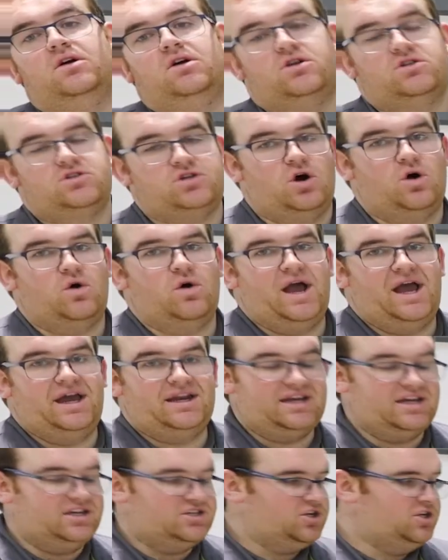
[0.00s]
So
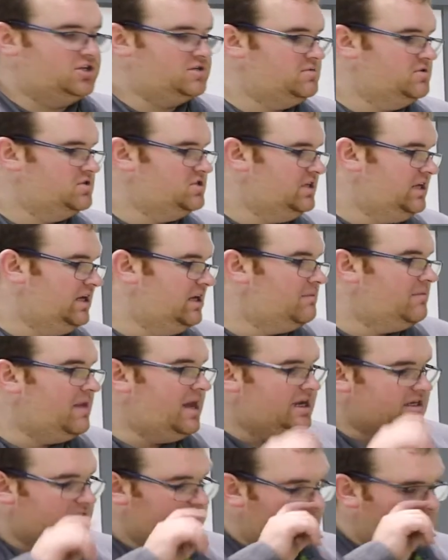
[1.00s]
any adjustments you need to make to